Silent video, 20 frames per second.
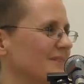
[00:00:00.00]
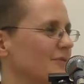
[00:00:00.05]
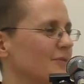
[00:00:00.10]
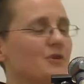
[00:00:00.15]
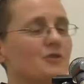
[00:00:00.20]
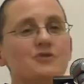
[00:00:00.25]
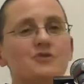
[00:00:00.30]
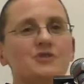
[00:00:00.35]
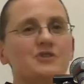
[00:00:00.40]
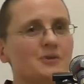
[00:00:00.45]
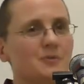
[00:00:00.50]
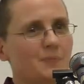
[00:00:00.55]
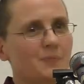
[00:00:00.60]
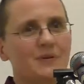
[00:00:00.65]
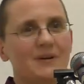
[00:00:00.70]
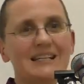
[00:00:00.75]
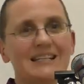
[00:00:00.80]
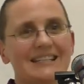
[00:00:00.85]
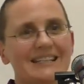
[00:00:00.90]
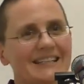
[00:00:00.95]
If you
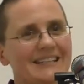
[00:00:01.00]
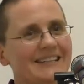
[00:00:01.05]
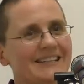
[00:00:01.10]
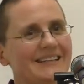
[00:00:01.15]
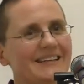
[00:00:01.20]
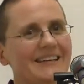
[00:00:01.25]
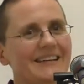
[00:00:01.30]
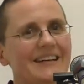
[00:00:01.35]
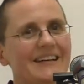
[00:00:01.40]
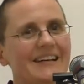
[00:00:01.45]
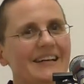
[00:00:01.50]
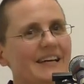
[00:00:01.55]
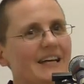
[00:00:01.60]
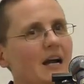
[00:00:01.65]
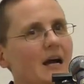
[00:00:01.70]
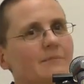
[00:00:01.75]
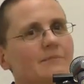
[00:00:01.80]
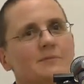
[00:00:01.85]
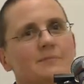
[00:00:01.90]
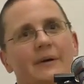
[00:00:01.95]
suppress it, it
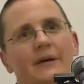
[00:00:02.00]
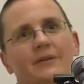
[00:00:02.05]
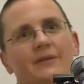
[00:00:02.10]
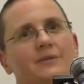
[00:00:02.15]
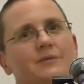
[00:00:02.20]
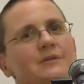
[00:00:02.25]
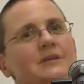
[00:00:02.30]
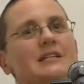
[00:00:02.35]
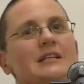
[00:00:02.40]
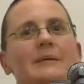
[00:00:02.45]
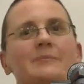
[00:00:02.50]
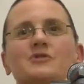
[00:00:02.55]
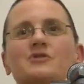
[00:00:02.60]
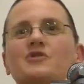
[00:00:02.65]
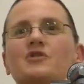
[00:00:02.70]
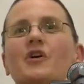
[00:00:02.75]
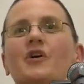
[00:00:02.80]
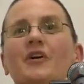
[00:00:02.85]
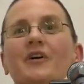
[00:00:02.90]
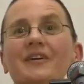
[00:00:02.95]
comes back three times
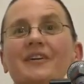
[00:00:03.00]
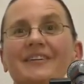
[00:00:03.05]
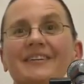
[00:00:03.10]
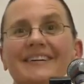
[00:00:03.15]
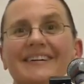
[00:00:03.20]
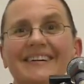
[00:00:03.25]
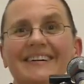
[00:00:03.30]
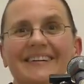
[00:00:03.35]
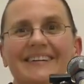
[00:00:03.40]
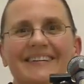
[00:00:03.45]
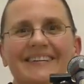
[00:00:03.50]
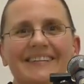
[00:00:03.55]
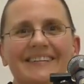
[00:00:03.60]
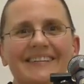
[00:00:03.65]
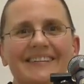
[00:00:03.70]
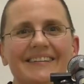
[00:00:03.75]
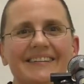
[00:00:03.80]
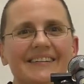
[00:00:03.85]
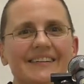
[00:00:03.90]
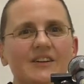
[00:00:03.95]
stronger.
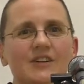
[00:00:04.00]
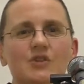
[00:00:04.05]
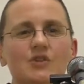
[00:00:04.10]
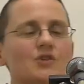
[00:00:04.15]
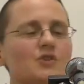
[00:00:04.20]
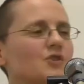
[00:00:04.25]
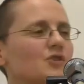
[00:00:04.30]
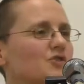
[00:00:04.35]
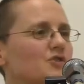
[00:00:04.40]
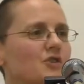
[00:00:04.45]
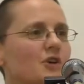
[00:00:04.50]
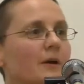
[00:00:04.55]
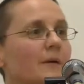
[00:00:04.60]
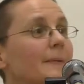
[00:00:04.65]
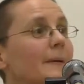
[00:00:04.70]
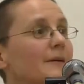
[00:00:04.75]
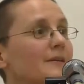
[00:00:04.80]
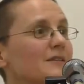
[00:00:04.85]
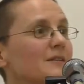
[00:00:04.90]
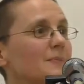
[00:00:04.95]
No, it's not
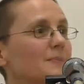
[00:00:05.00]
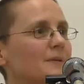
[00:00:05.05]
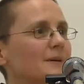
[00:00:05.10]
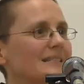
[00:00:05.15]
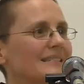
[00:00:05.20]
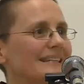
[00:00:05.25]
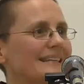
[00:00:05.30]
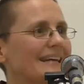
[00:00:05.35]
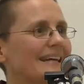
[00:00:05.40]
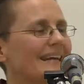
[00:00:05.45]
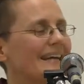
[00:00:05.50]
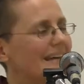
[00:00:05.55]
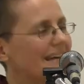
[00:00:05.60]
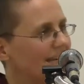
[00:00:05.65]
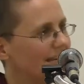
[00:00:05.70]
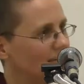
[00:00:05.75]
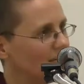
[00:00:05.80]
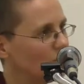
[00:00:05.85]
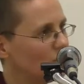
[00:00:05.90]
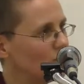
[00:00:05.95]
about suppressing it.
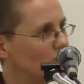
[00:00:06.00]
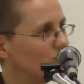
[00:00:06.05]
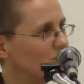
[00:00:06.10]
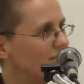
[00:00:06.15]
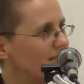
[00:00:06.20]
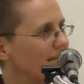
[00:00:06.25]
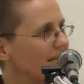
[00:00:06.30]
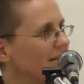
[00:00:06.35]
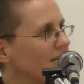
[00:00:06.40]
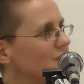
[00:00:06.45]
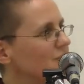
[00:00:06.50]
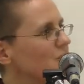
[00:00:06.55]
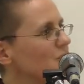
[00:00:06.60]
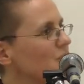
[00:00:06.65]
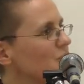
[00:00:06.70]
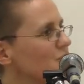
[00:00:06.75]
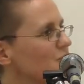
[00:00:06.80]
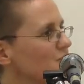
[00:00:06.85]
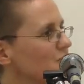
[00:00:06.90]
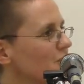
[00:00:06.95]
Using it
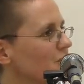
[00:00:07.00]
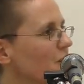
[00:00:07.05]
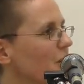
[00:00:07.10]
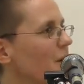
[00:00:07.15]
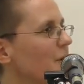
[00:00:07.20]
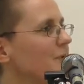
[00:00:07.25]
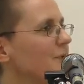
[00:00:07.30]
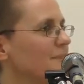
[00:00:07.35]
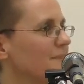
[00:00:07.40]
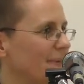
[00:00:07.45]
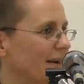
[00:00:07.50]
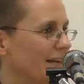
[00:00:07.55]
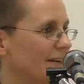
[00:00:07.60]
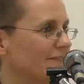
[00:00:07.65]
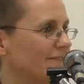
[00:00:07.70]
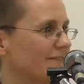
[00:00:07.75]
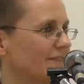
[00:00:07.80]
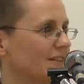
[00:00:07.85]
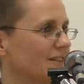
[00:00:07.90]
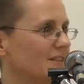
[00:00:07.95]
for your own
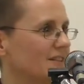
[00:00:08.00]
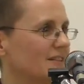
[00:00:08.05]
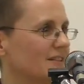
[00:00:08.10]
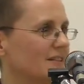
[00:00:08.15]
benefit.